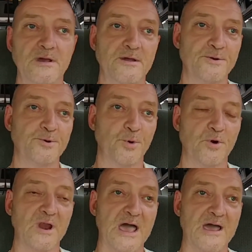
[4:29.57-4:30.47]

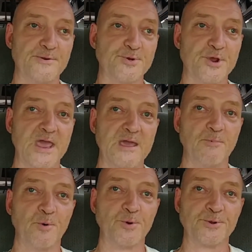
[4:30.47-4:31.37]
door latch
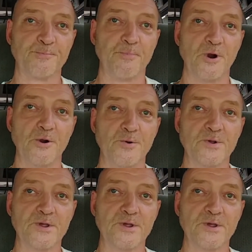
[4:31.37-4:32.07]
cable was broke,